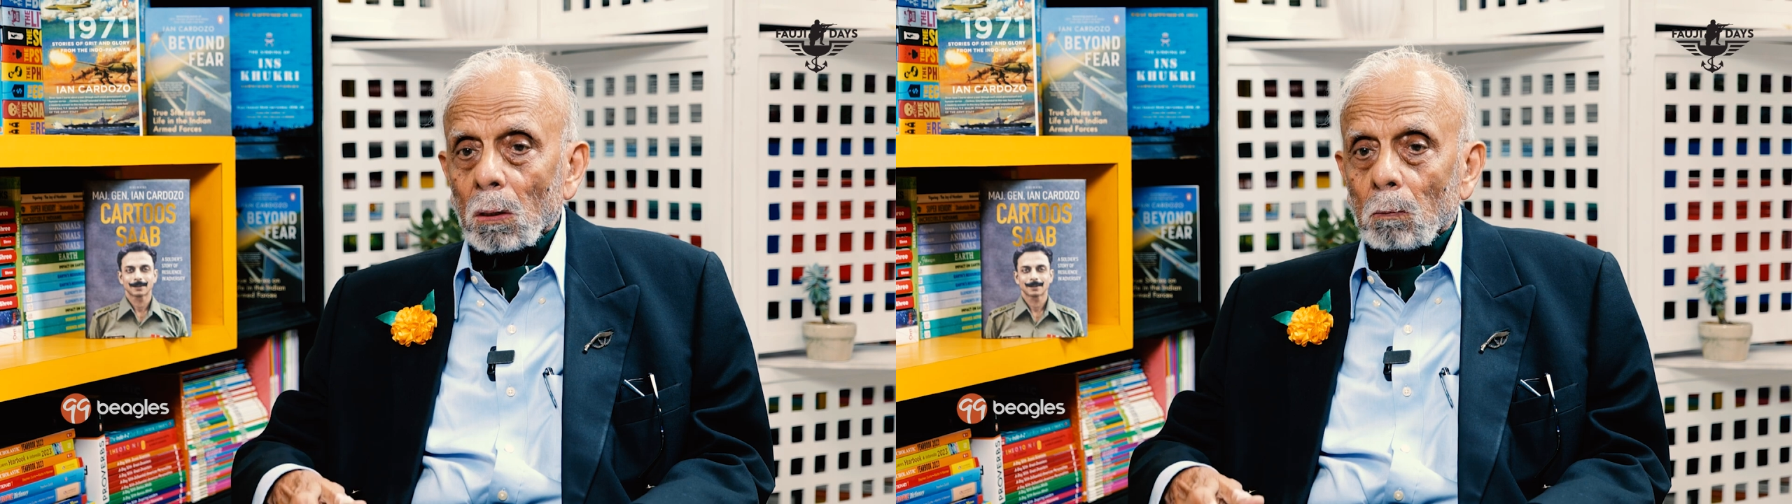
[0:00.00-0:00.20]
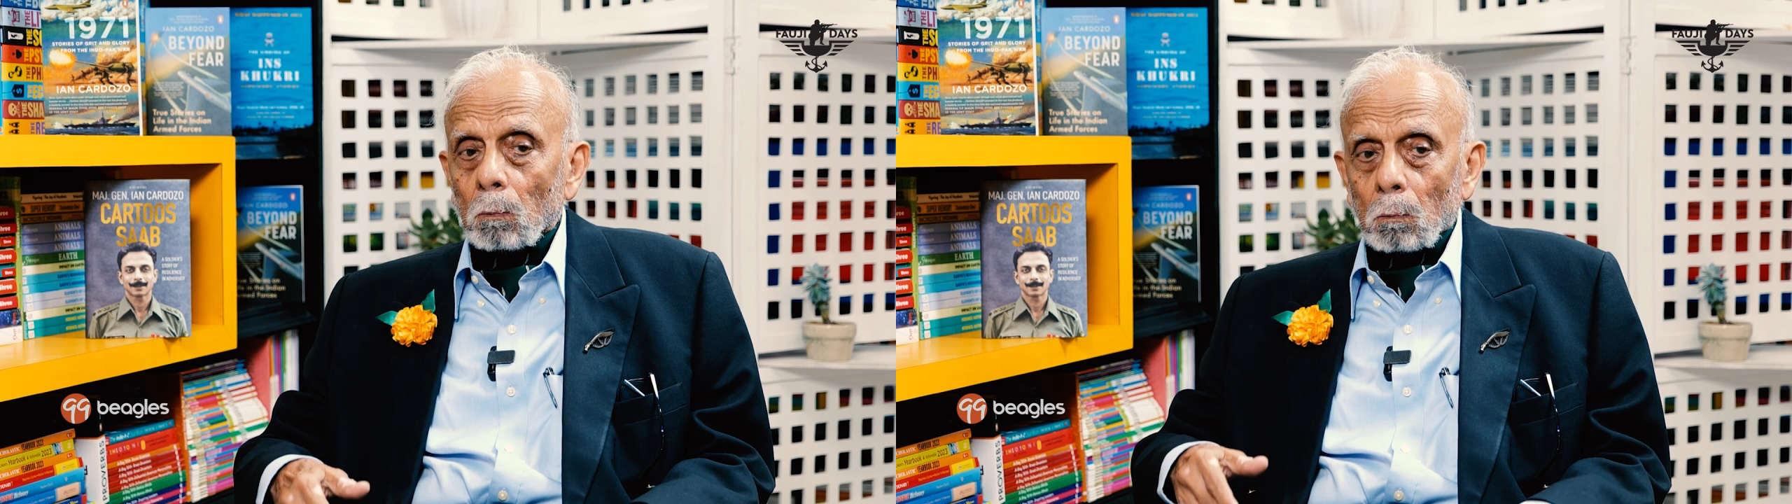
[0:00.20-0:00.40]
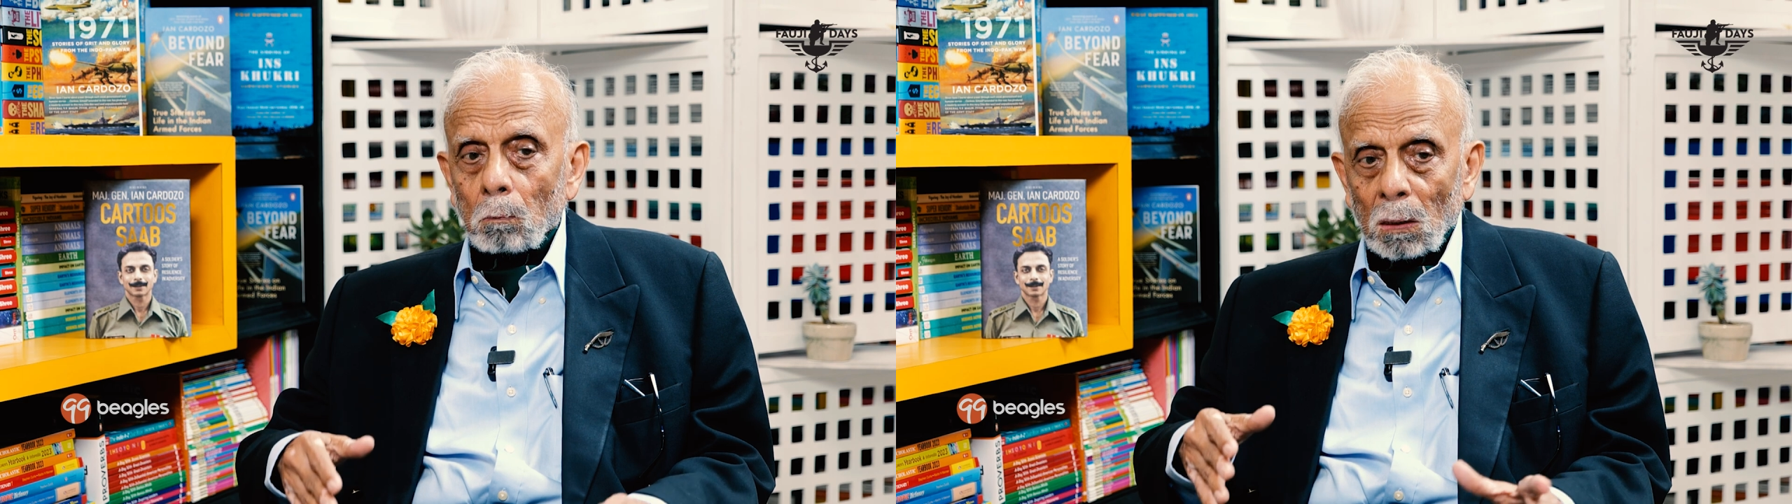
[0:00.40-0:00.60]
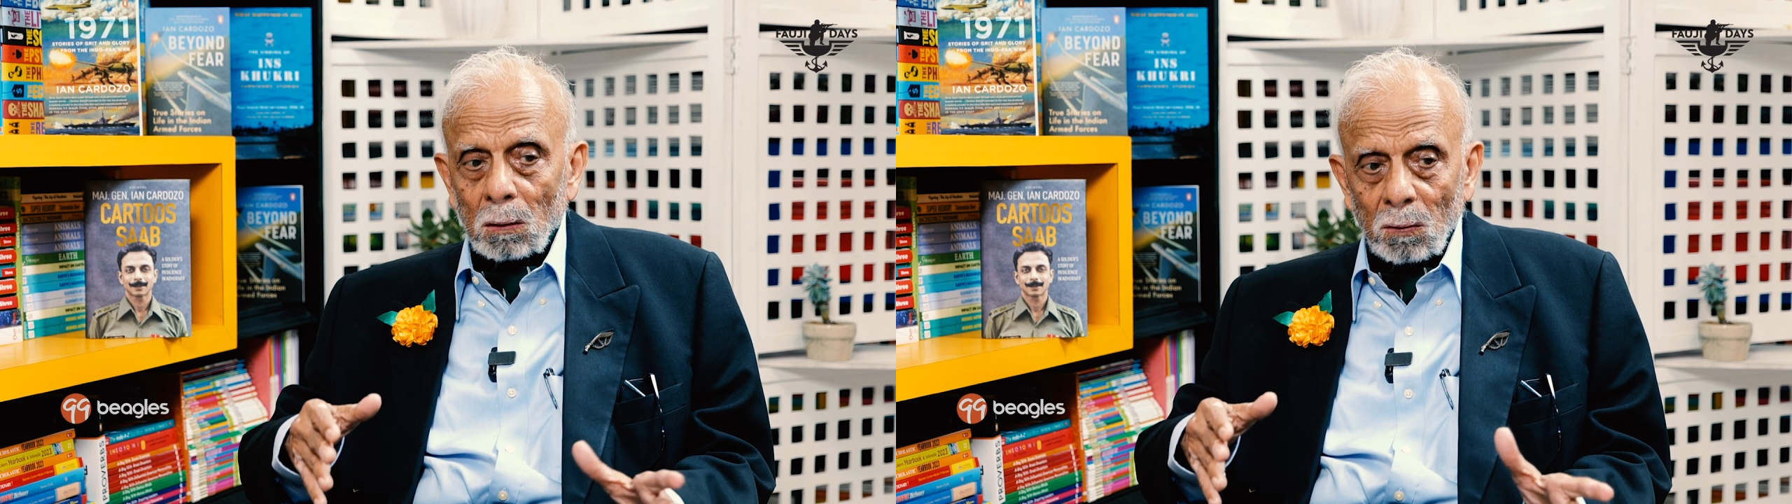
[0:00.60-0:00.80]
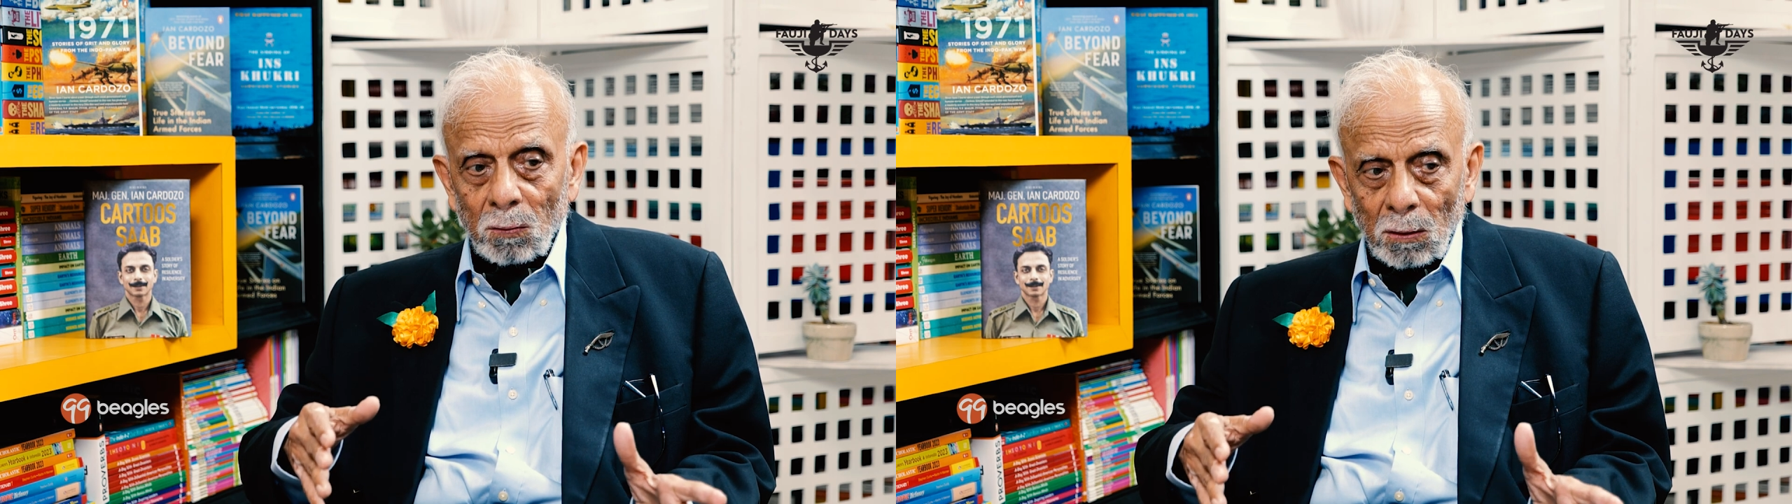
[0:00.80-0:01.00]
and the
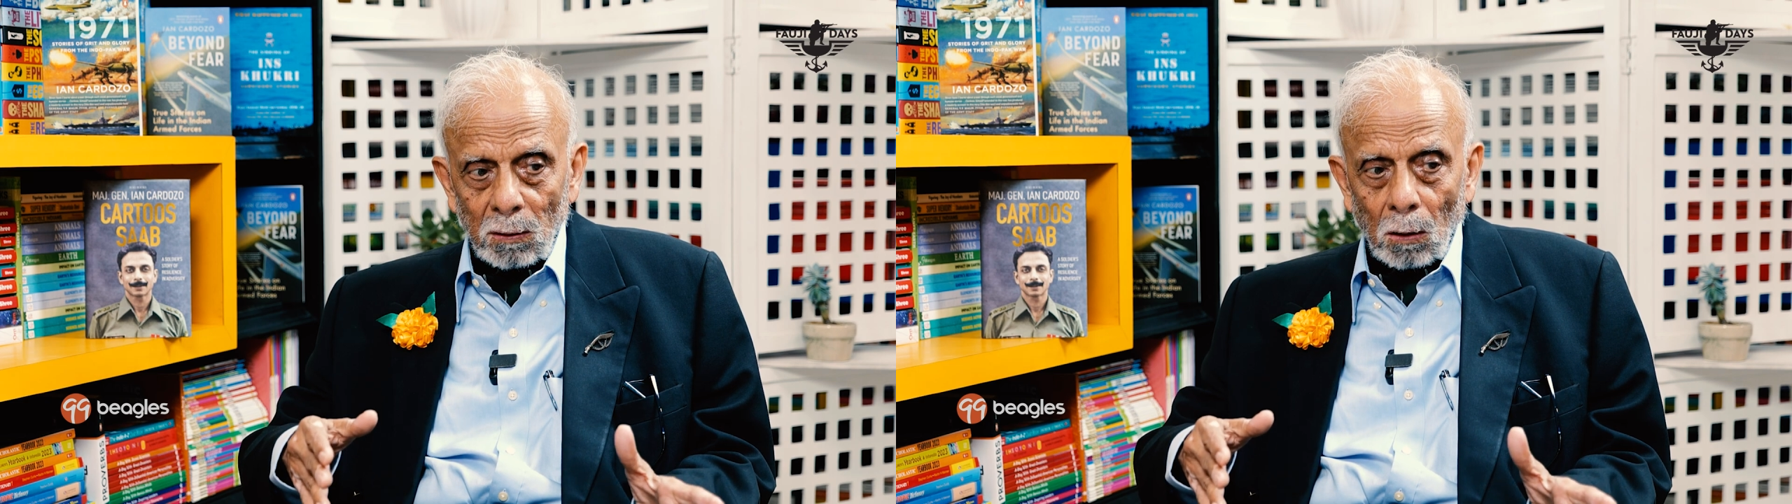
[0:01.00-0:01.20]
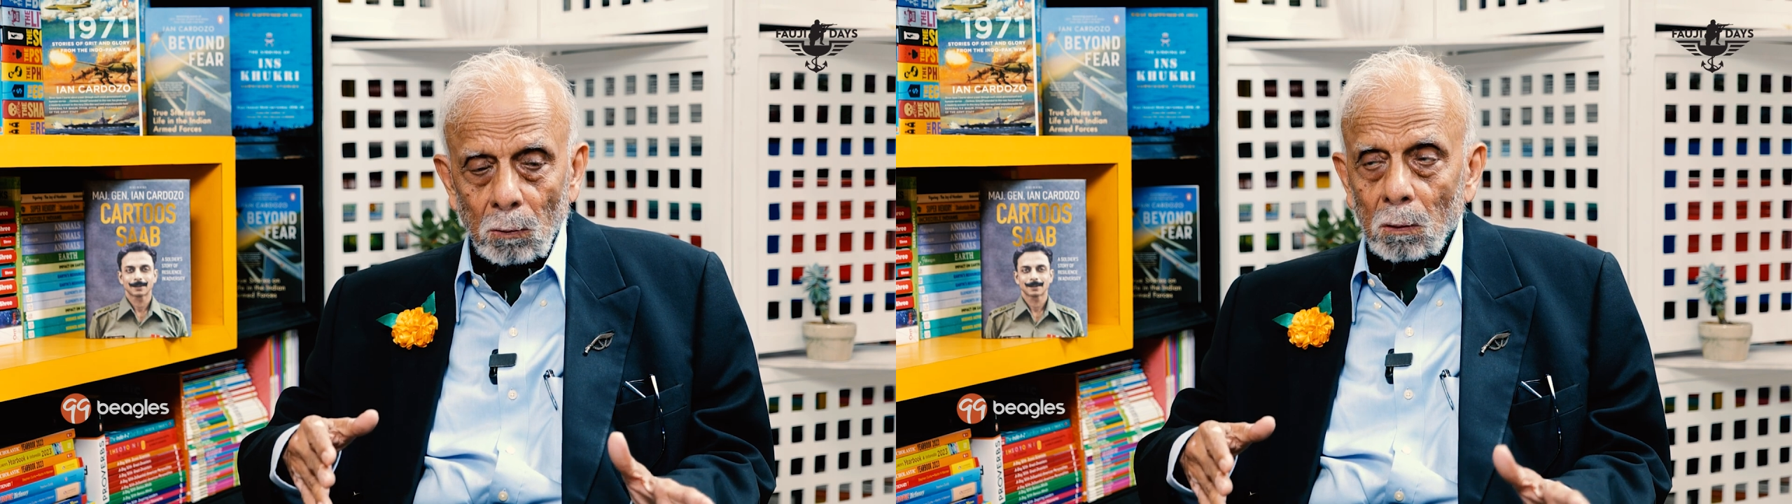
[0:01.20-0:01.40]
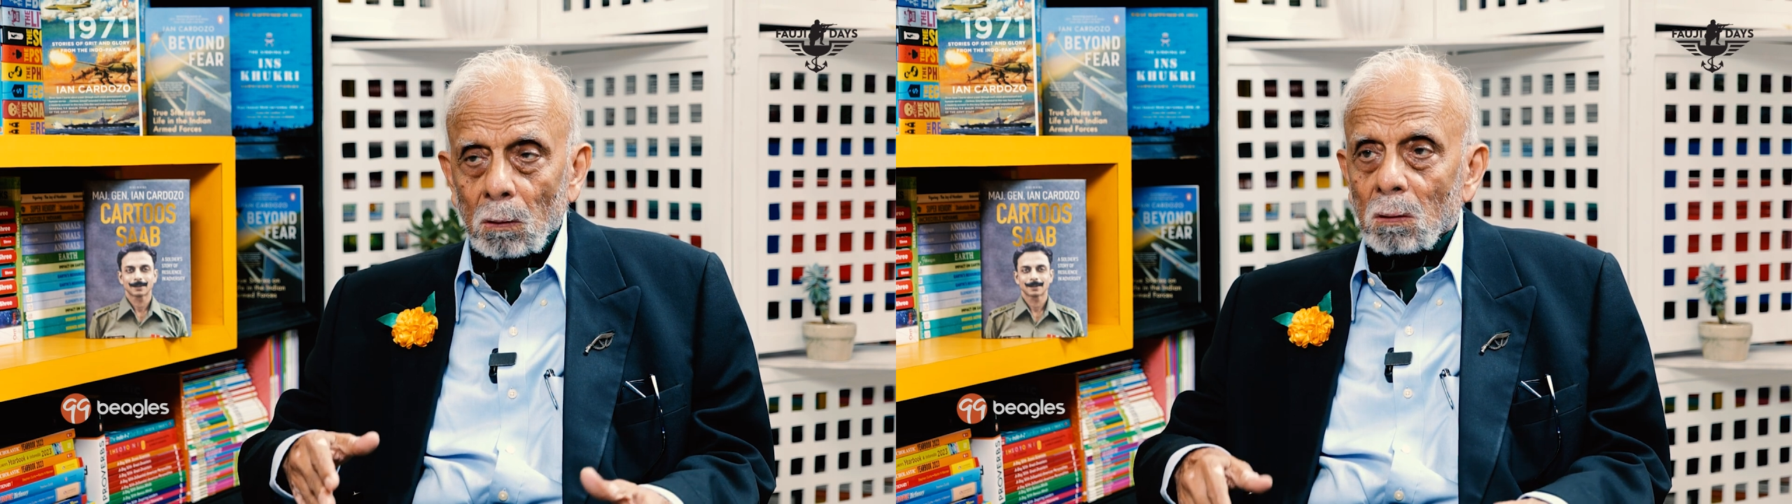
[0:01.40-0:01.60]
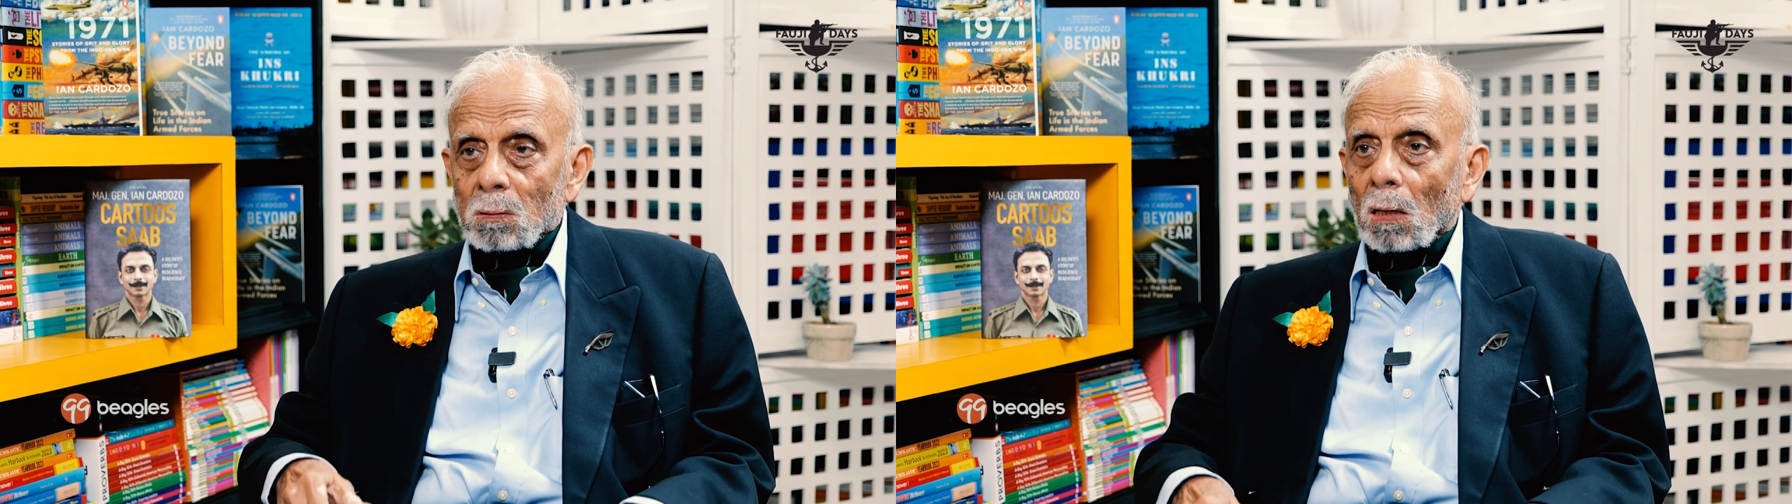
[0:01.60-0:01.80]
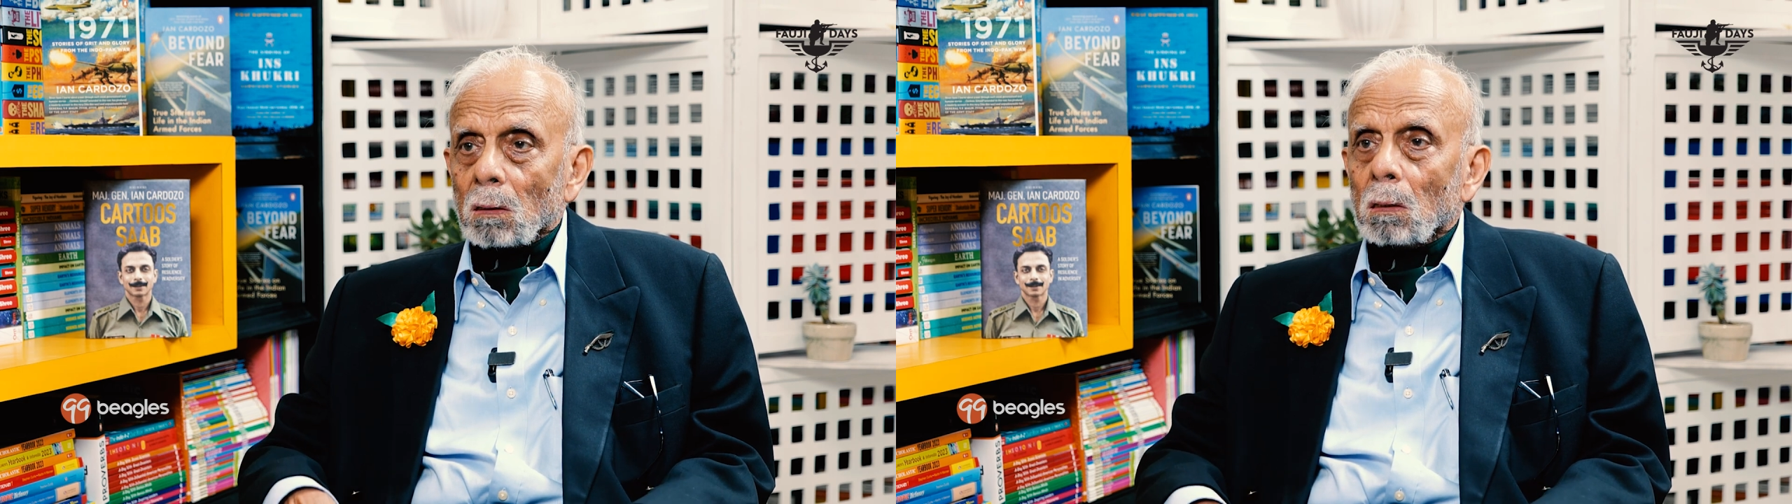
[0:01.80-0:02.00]
mother is sitting down in the
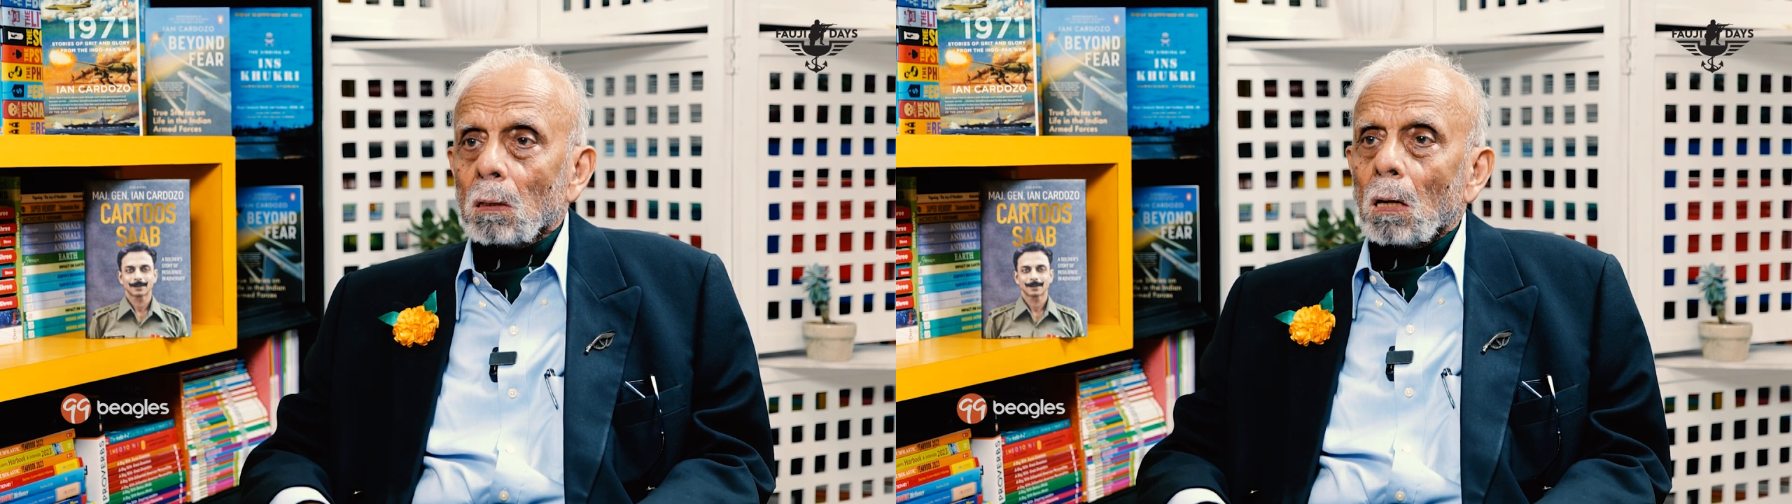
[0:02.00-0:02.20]
sun,